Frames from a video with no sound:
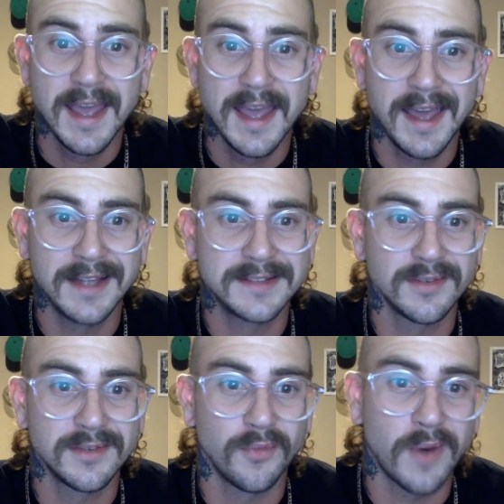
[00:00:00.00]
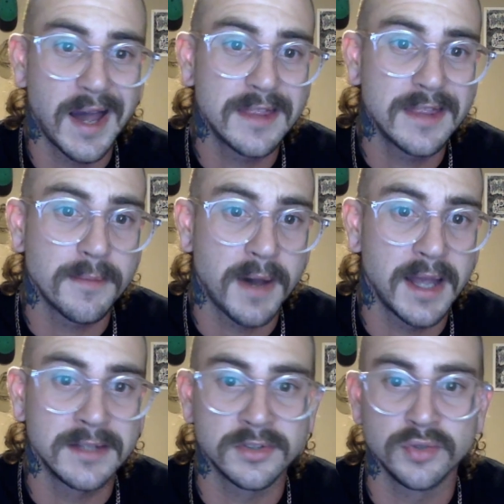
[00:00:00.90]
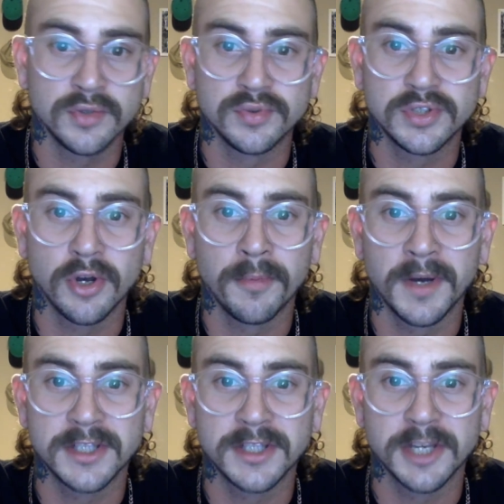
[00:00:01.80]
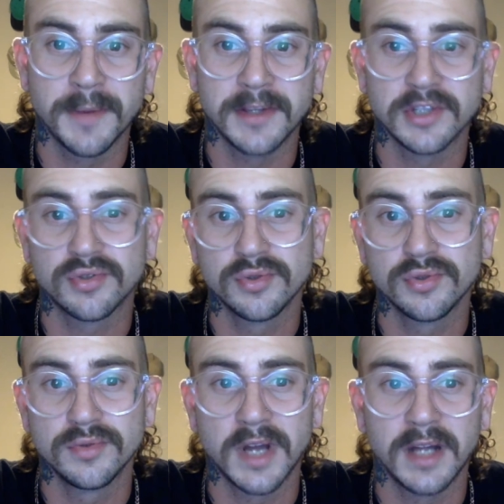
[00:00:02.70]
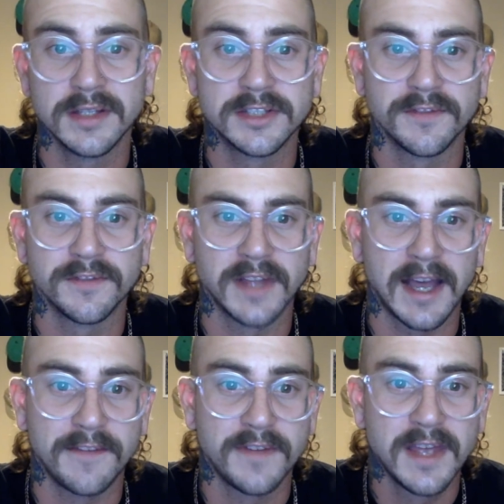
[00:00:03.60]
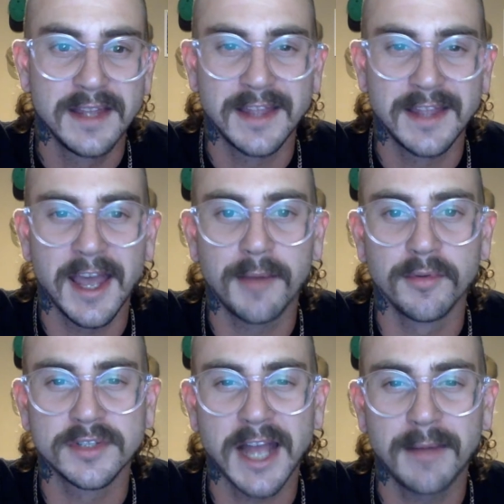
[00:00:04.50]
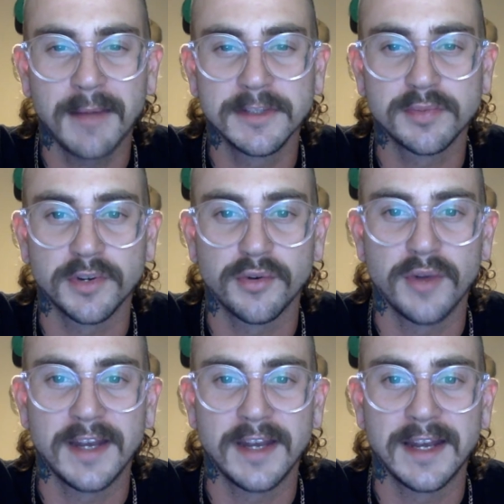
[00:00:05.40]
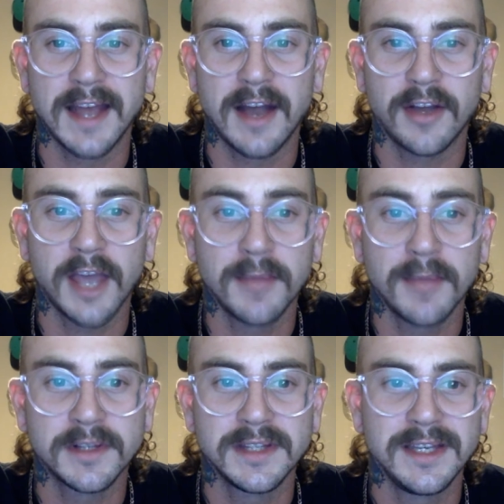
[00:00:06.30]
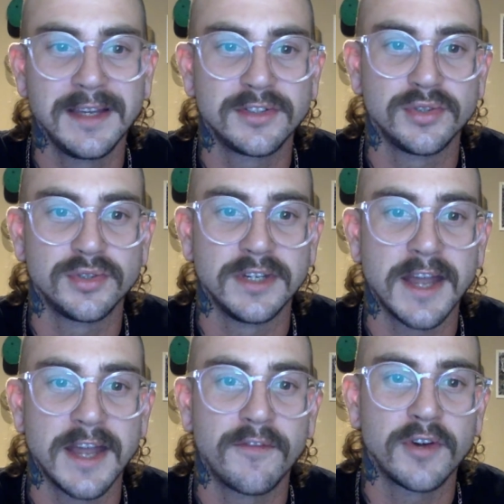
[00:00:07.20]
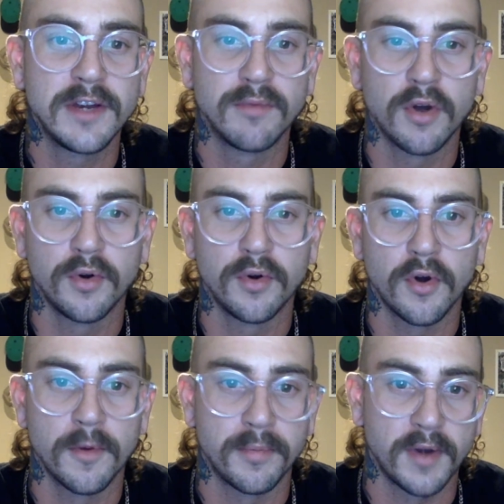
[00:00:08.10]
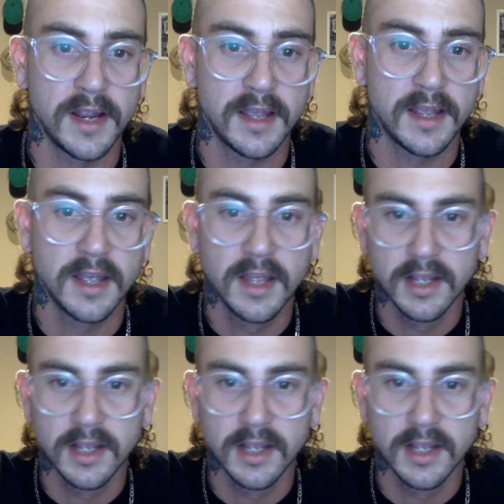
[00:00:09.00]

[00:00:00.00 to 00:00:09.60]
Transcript: Hence, why the Mayans knew so much about the true knowledge of life. The Emerald Tablets were created alchemically to never erode or break.